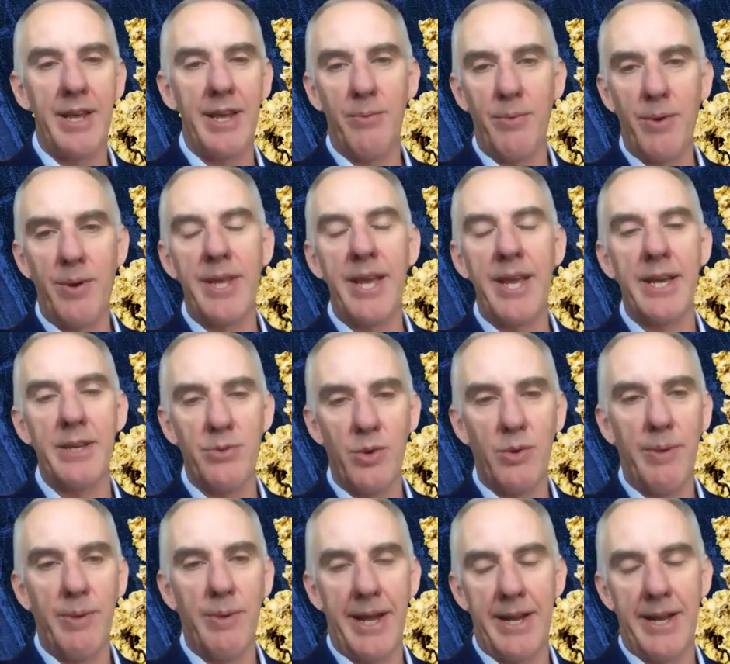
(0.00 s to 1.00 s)
that we'll
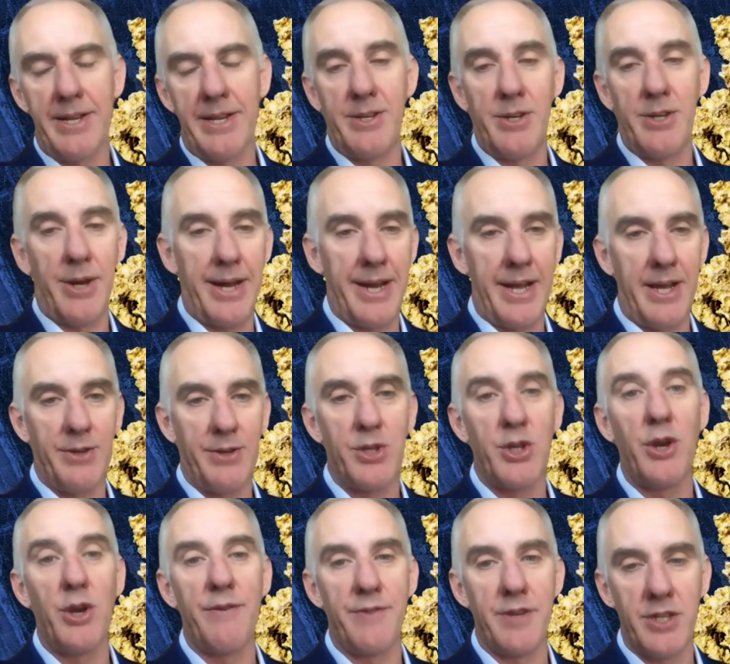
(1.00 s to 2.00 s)
be able to truck our
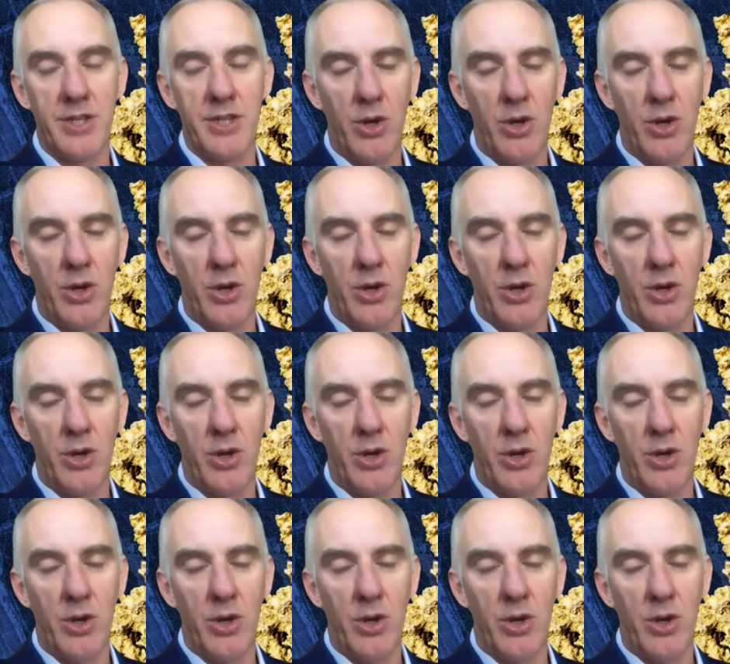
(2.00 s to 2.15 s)
surface